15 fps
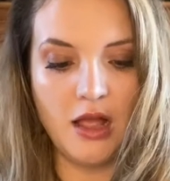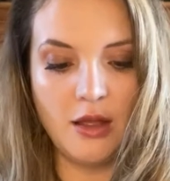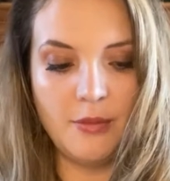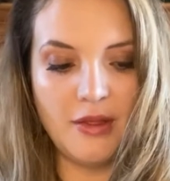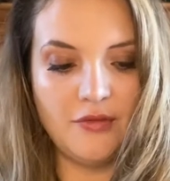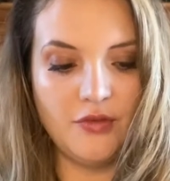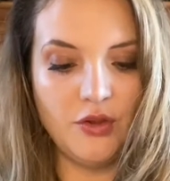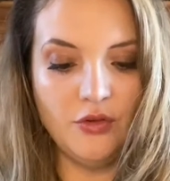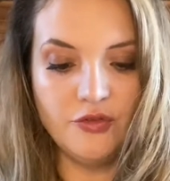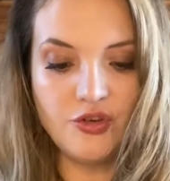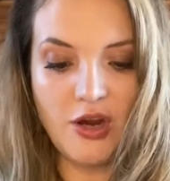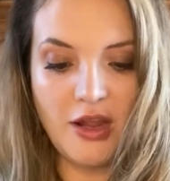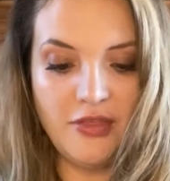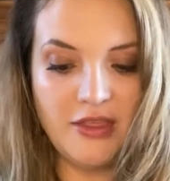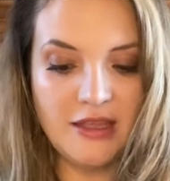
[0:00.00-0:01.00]
If you've
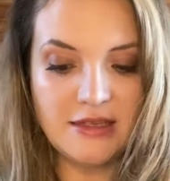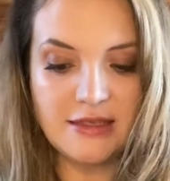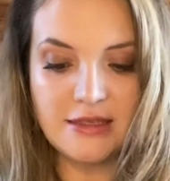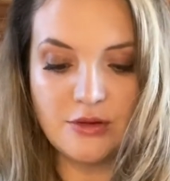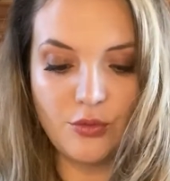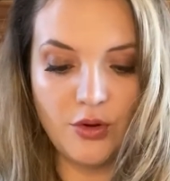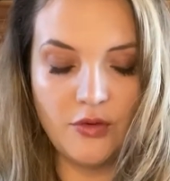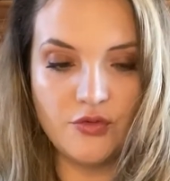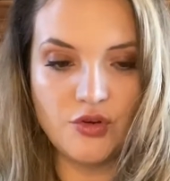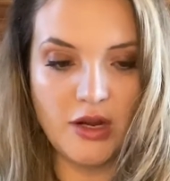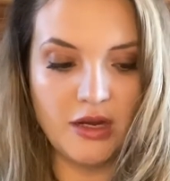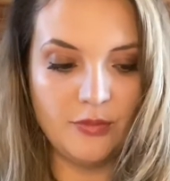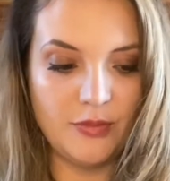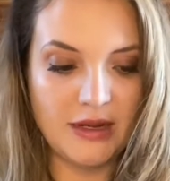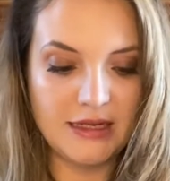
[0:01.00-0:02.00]
tried this or you've
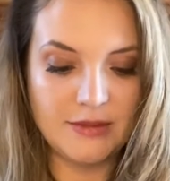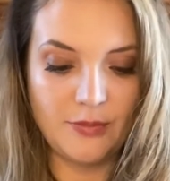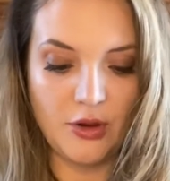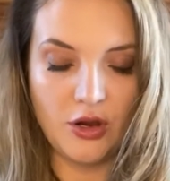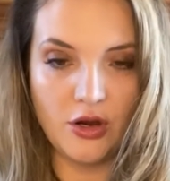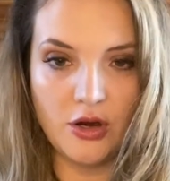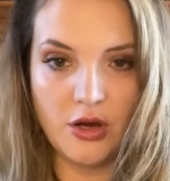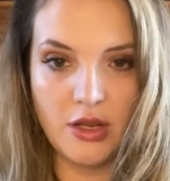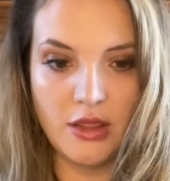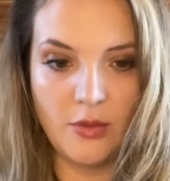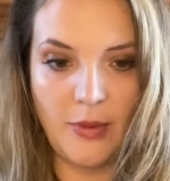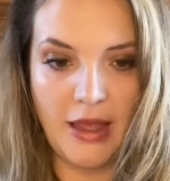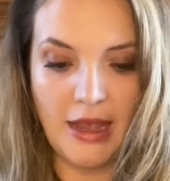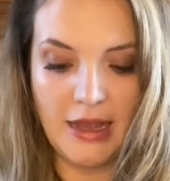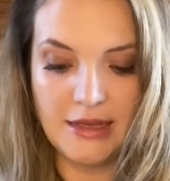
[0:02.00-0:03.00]
tried Mixbar in the
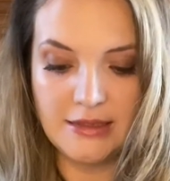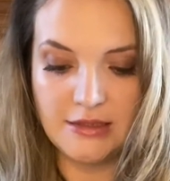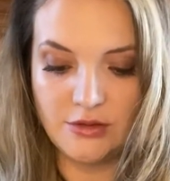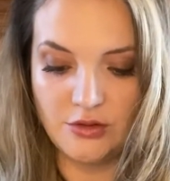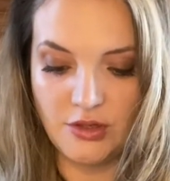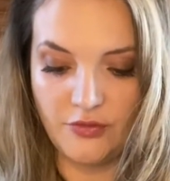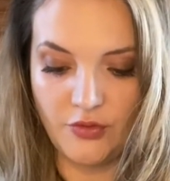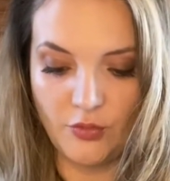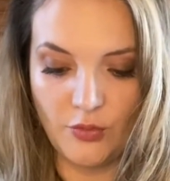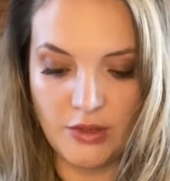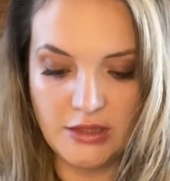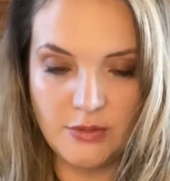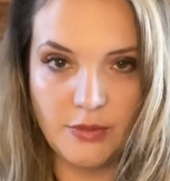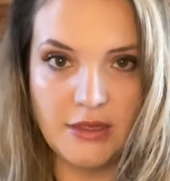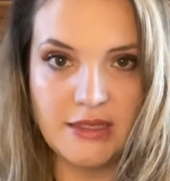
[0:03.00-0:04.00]
past or different
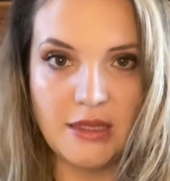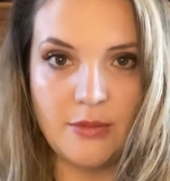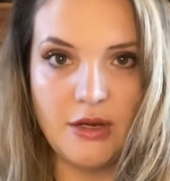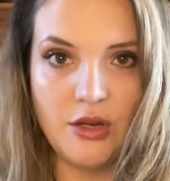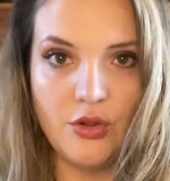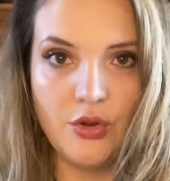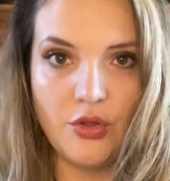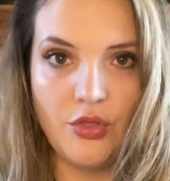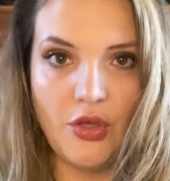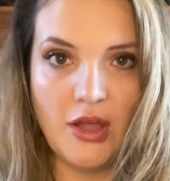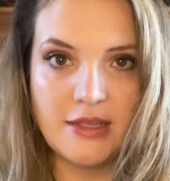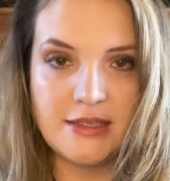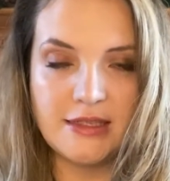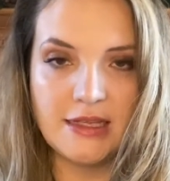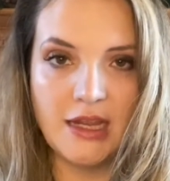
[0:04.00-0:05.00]
ones, please let me know your
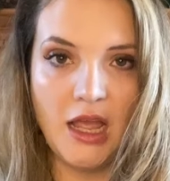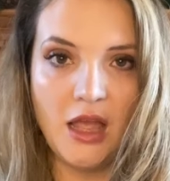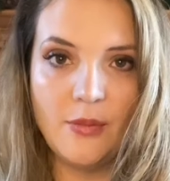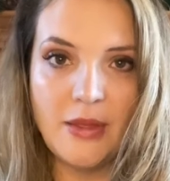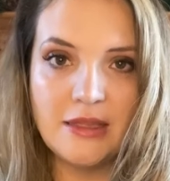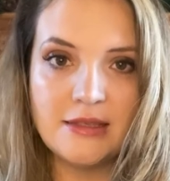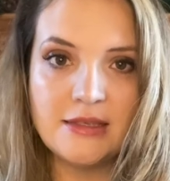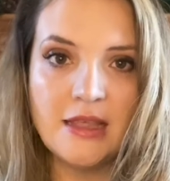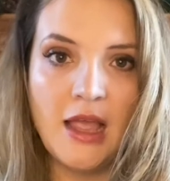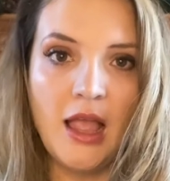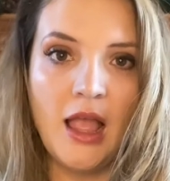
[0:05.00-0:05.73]
thoughts in the comments.